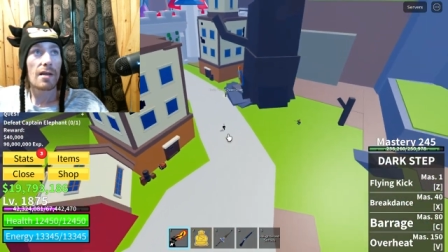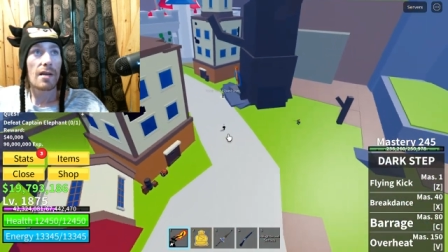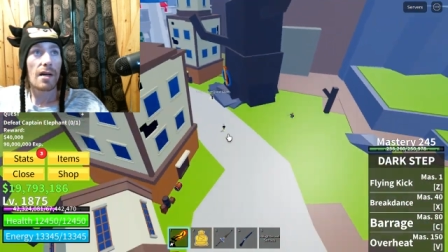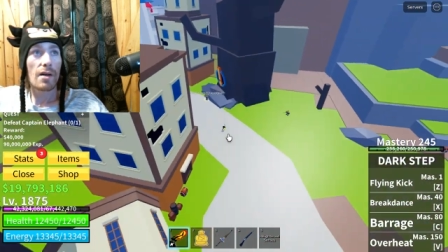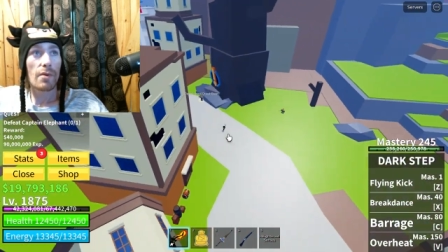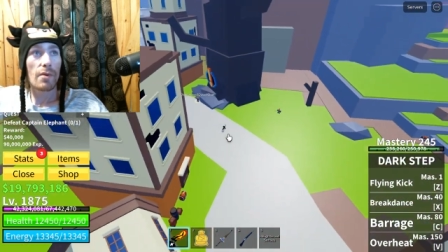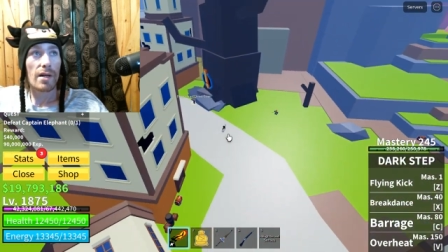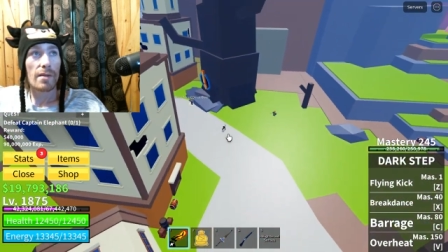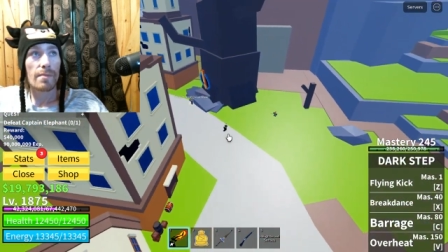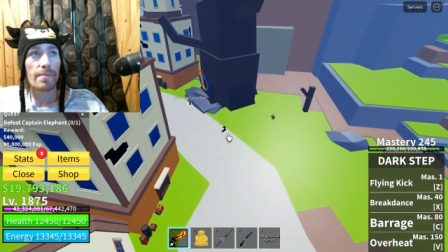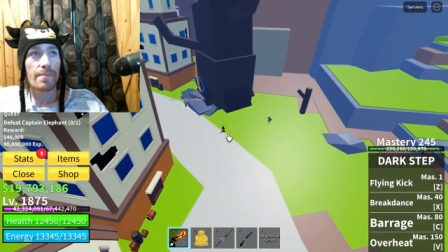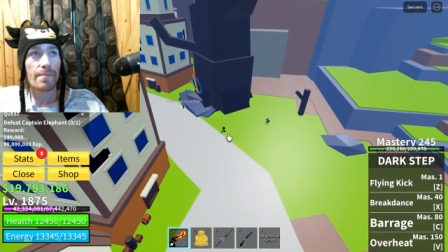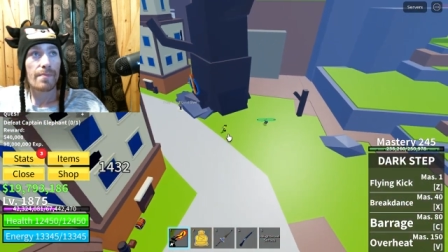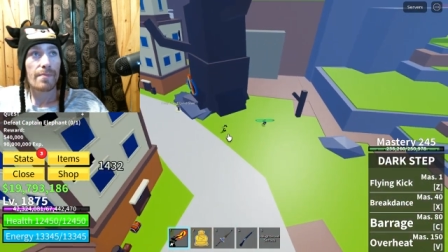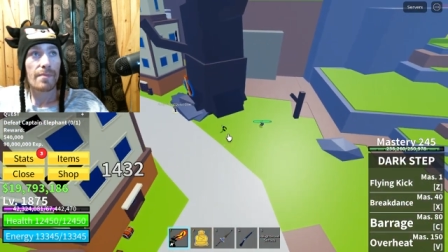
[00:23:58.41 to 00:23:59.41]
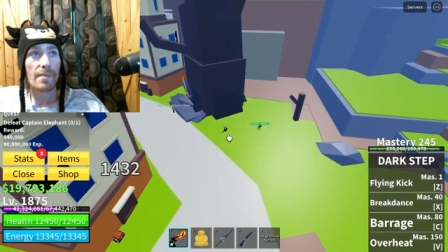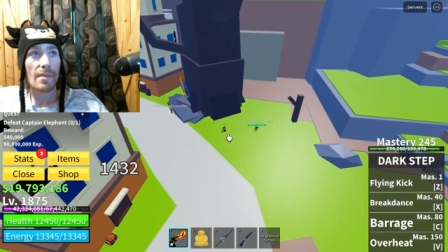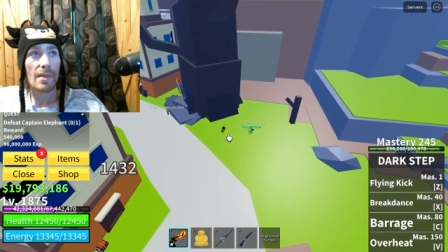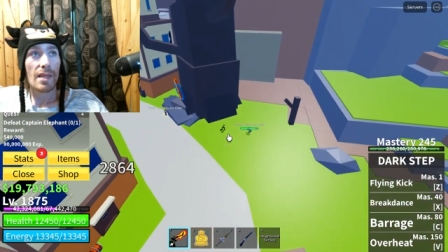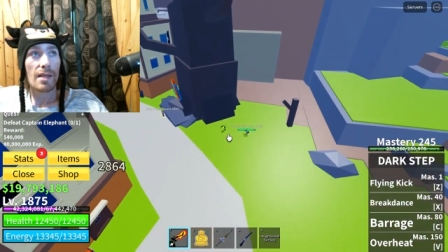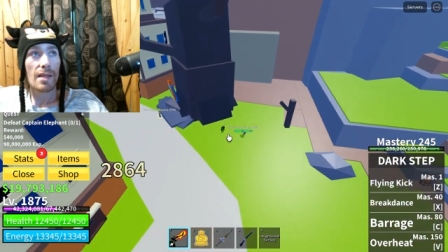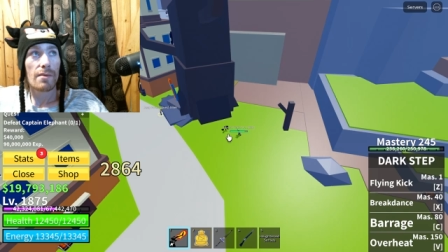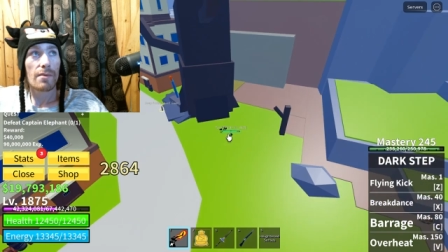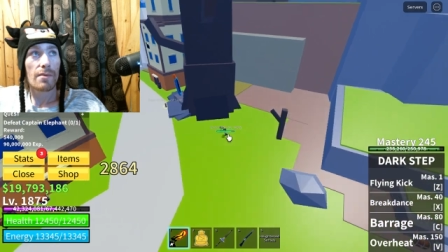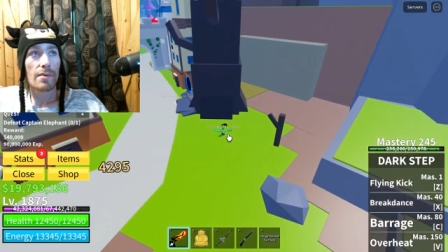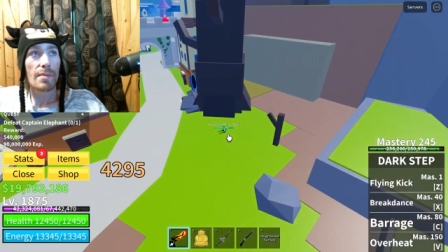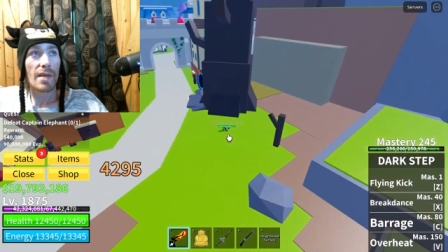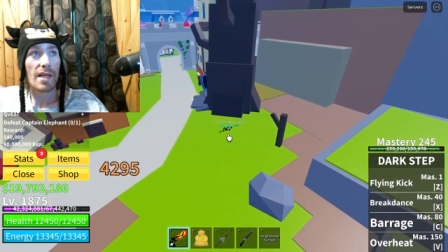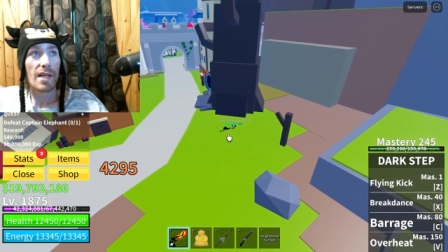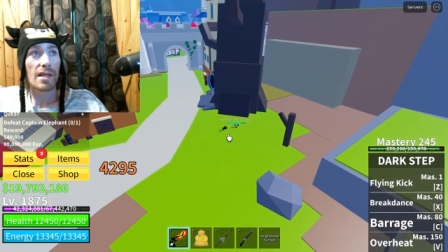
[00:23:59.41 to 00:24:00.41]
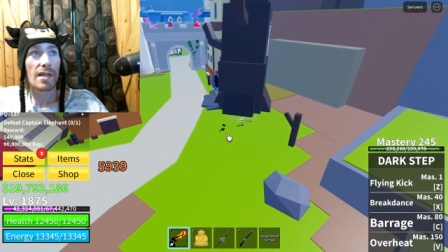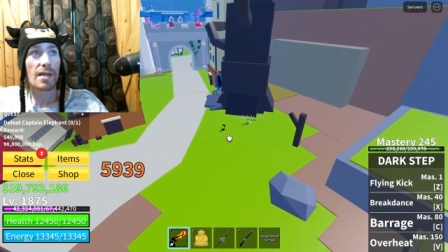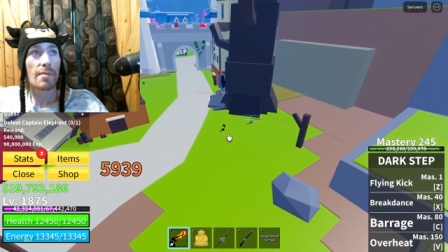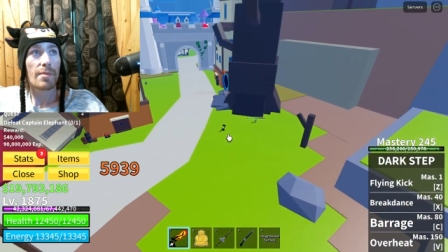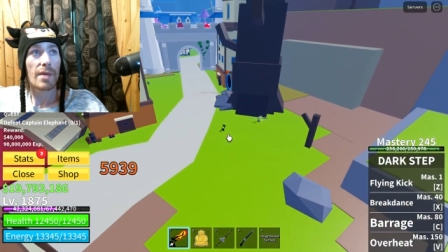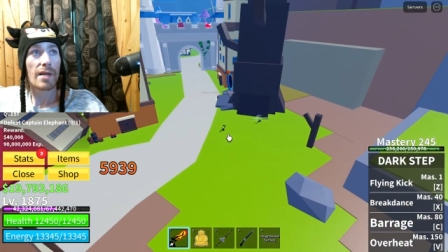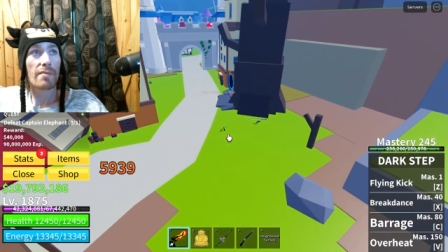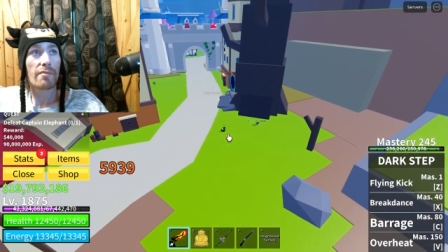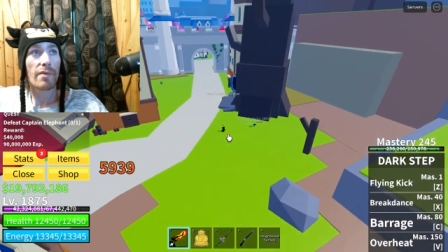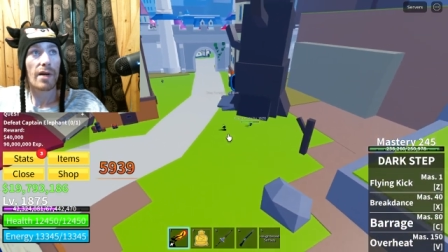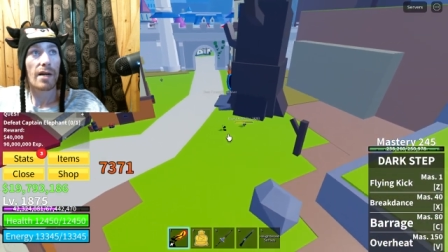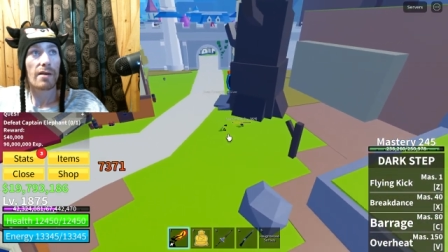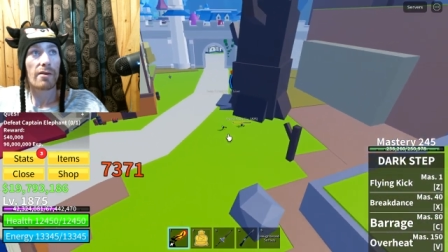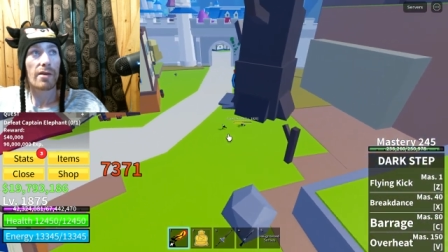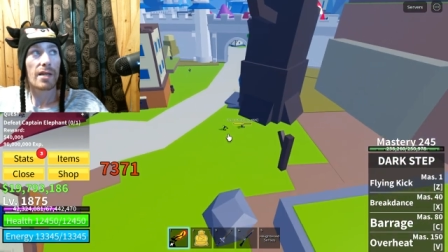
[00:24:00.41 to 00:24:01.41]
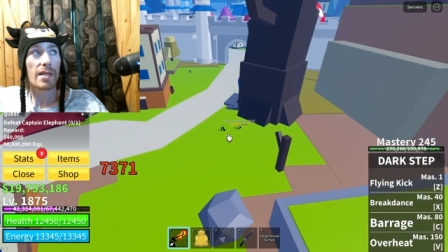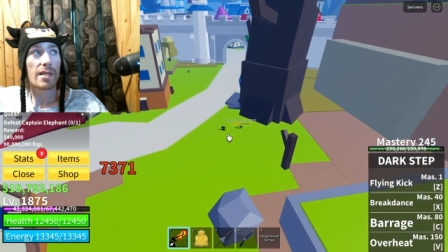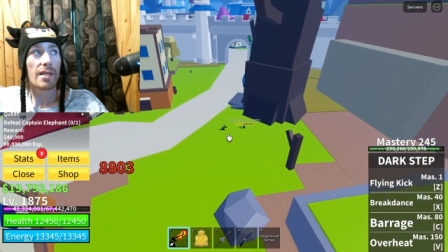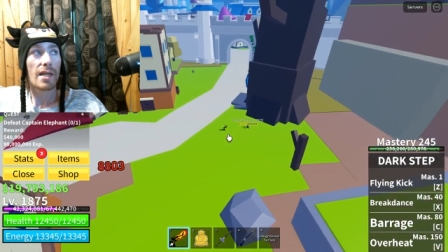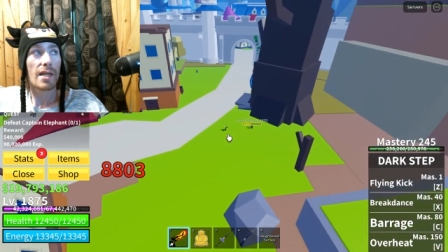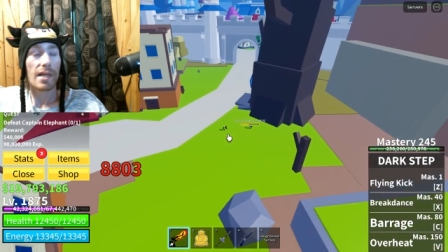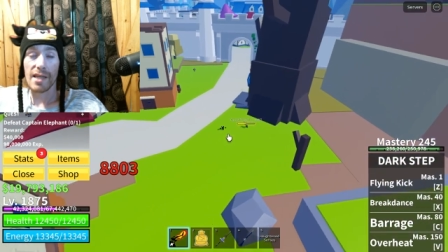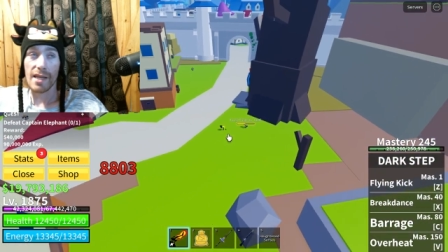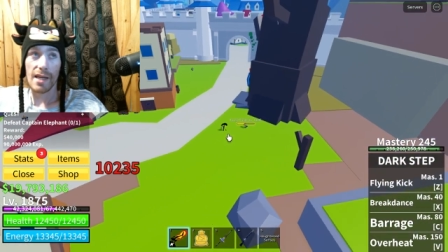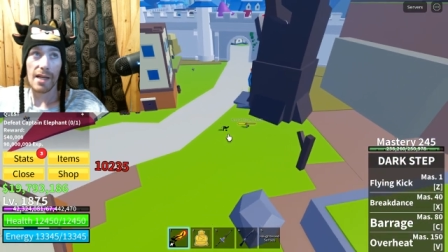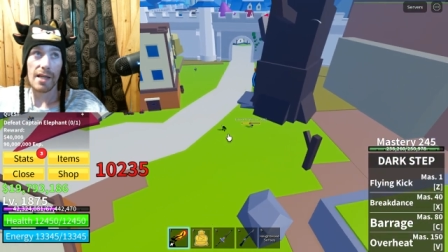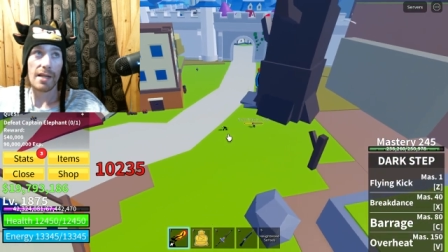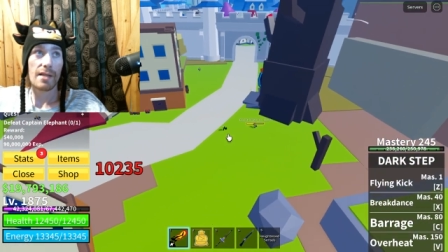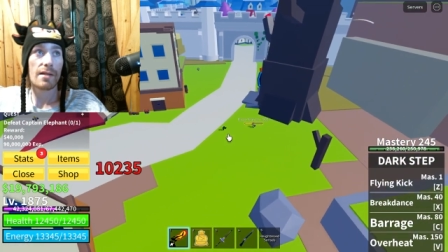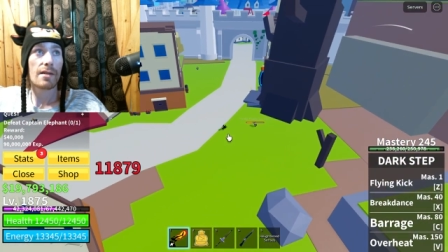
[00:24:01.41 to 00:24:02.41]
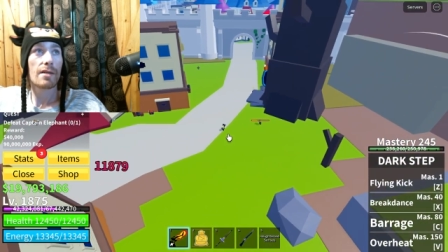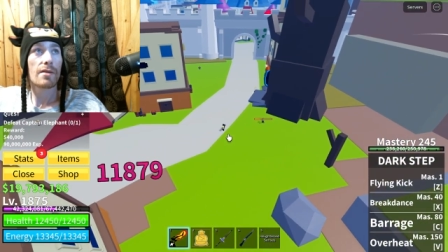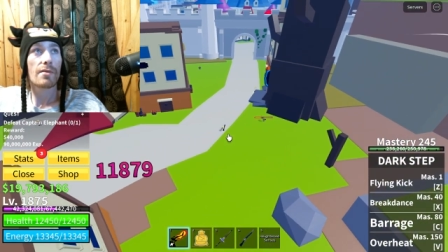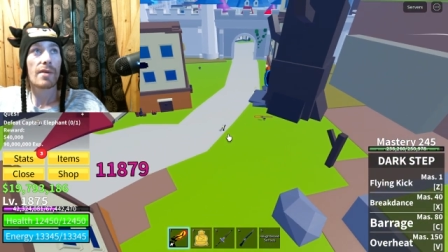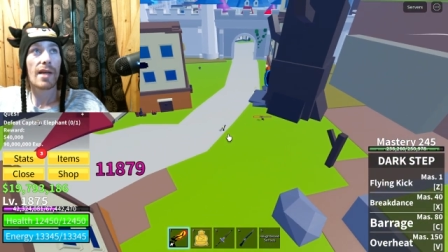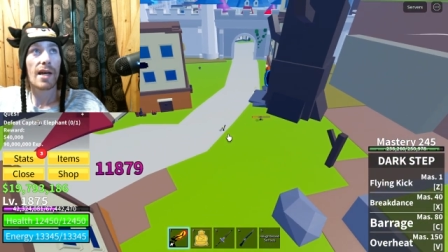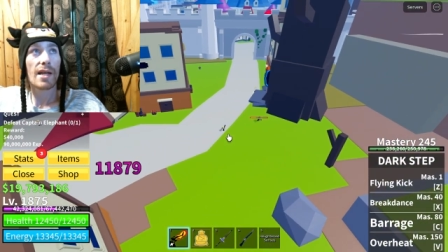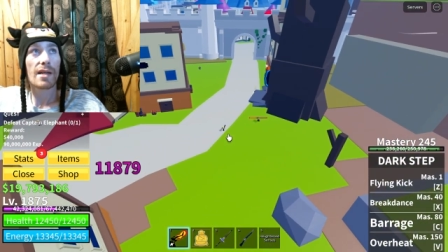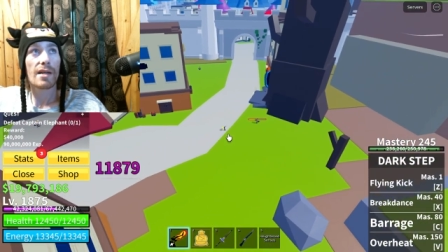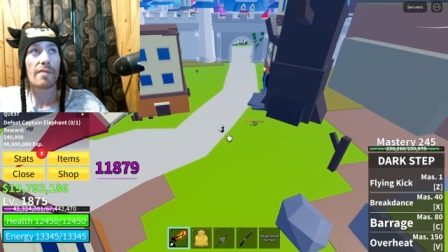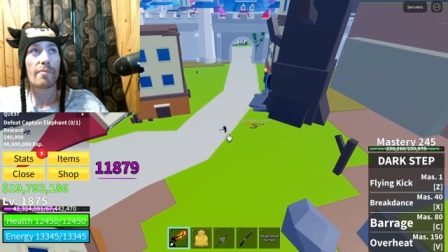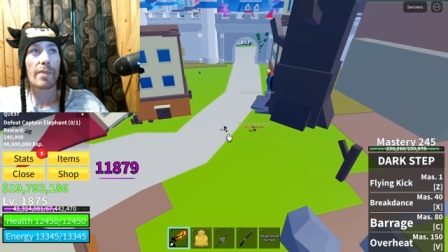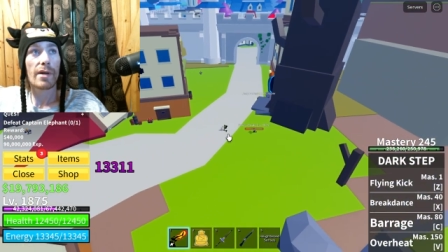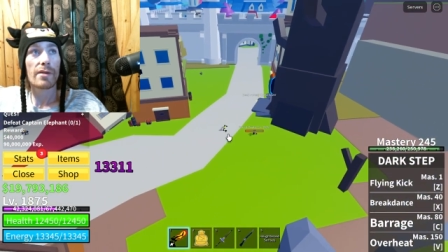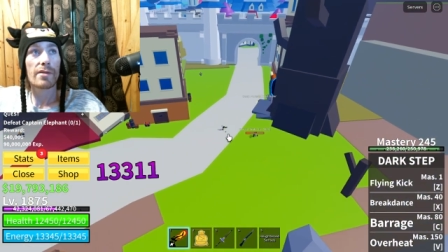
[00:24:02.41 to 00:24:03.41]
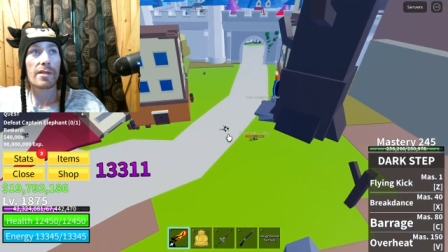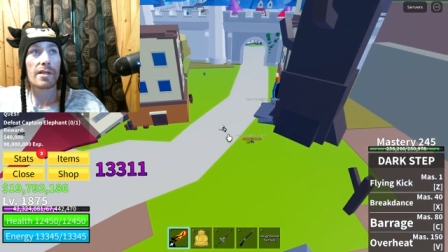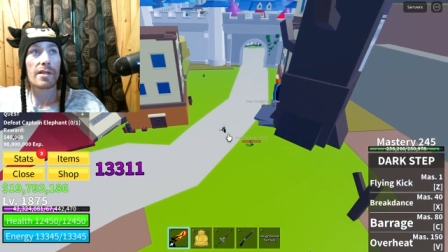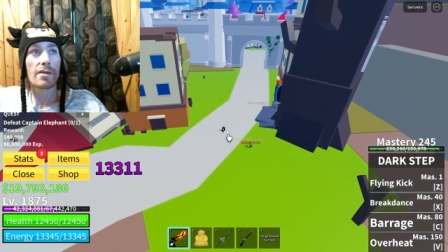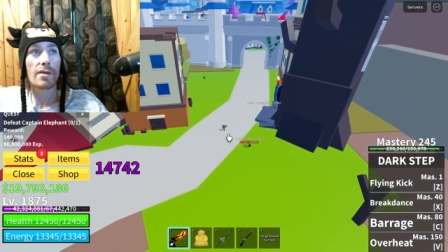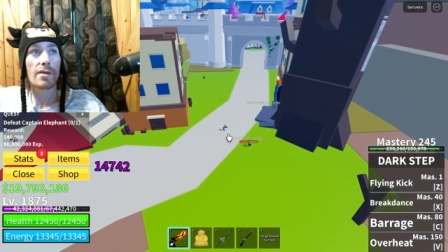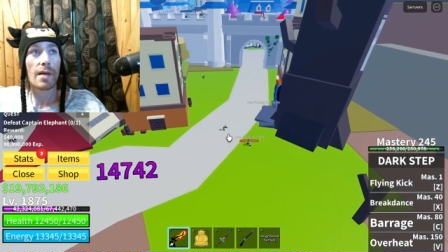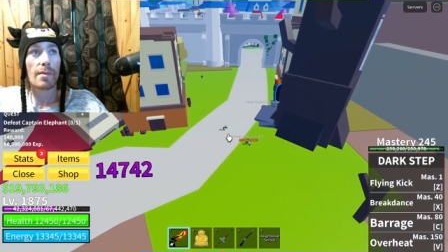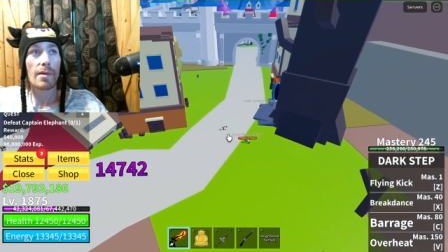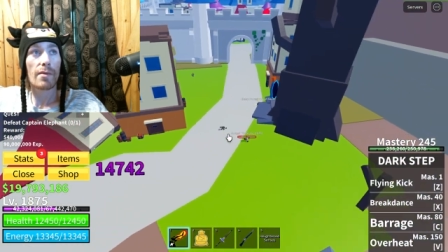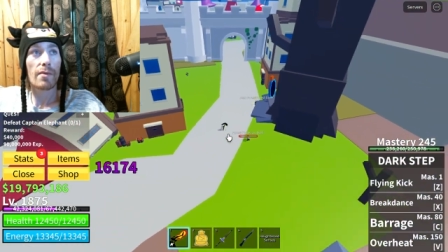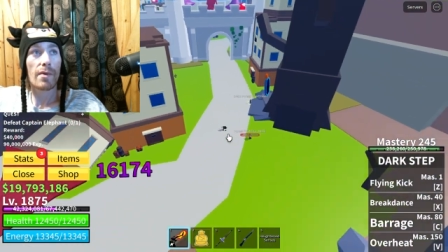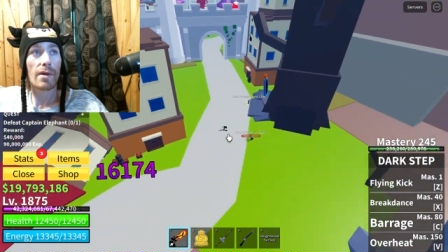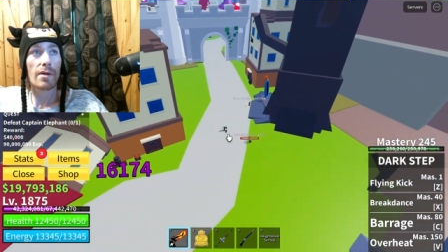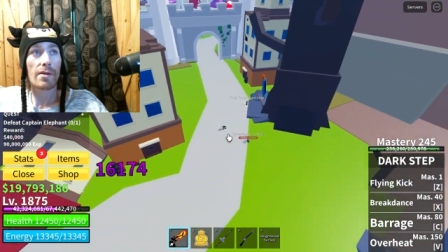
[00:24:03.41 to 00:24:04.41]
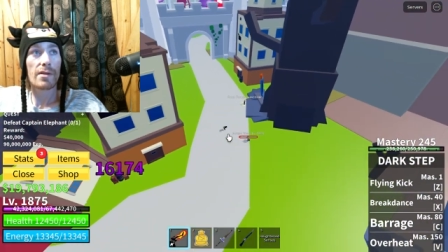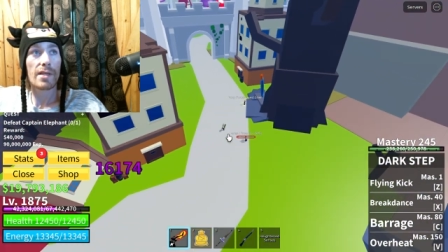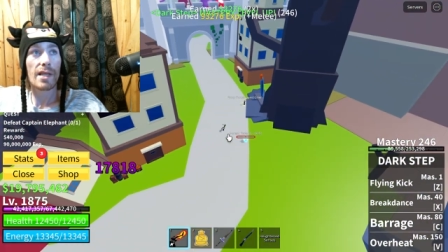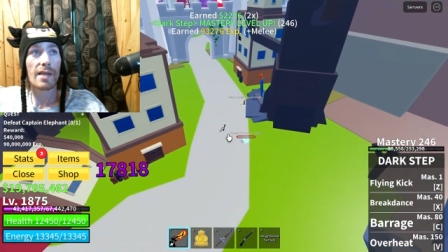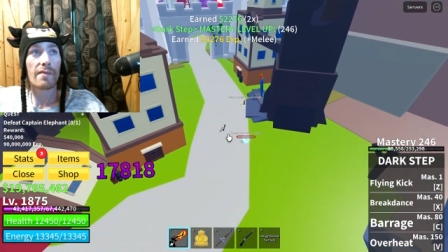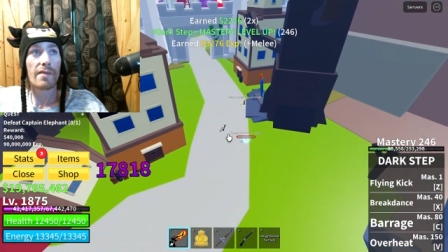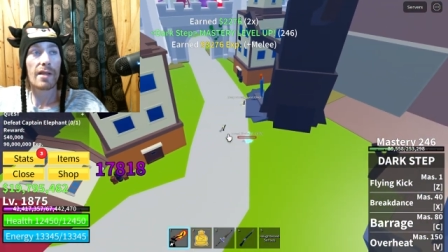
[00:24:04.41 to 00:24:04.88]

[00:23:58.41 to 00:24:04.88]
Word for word: Oh well we made a bit of progress again. We got enough bones to do a couple of rolls, even